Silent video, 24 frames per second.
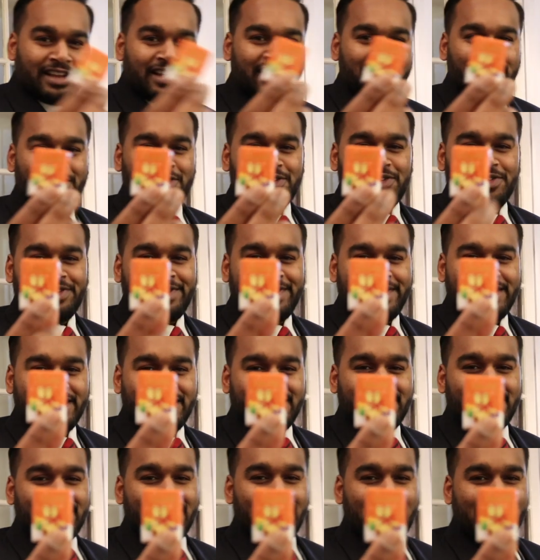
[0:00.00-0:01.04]
I got a limp
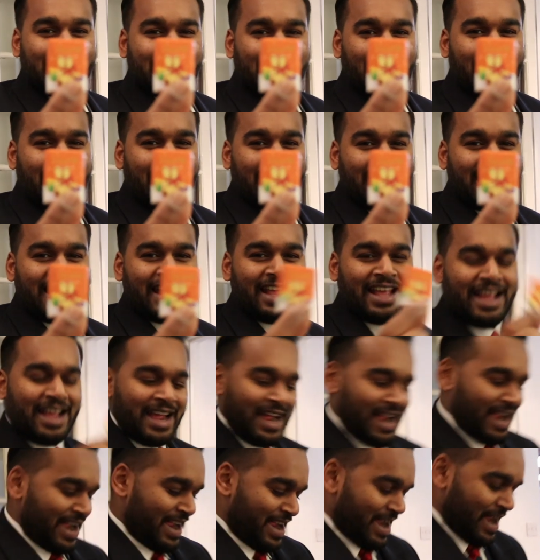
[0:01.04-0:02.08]

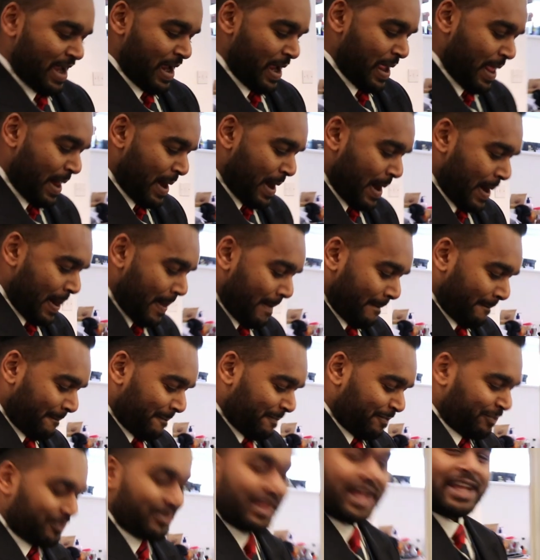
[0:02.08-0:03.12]
teddy.
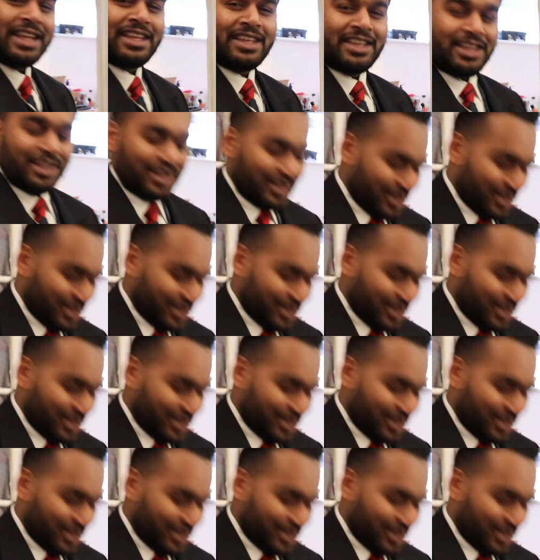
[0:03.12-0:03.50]
Thank